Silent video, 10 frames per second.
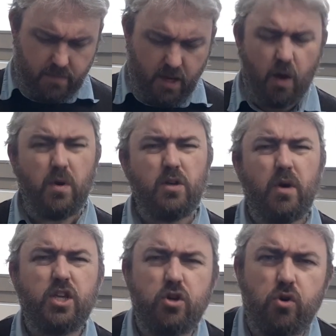I wonder
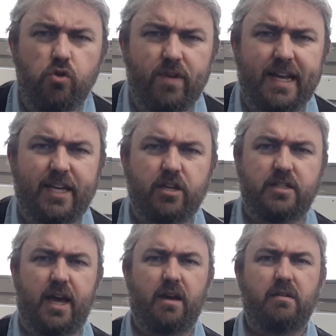what you're really good
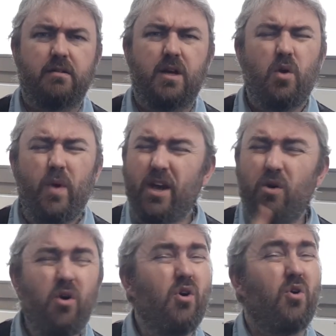at. We
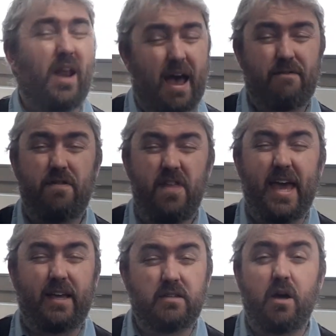all have
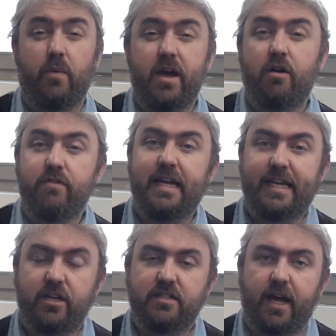things that we are really
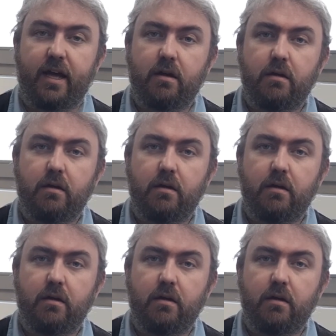good at.